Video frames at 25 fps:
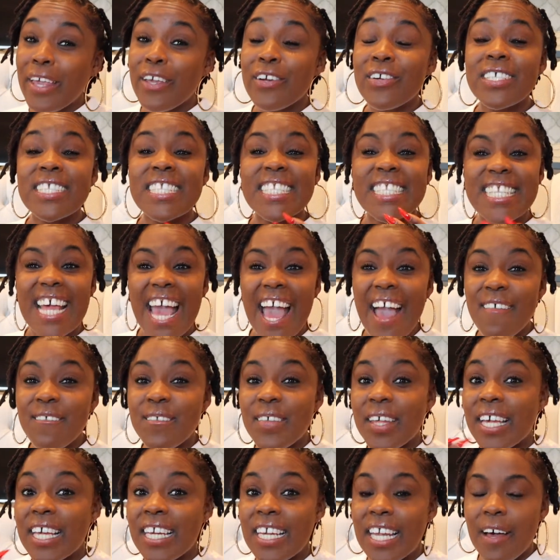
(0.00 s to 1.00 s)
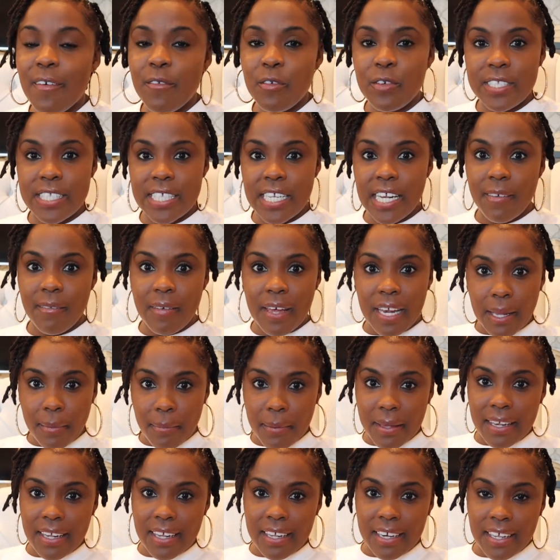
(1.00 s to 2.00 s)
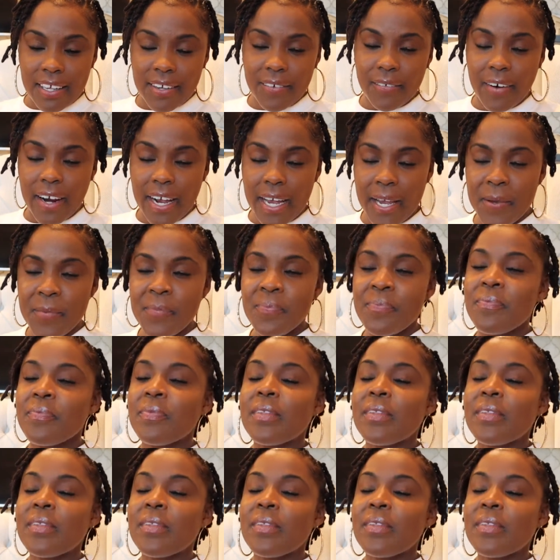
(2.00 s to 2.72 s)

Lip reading: your staffing levels and availability, right?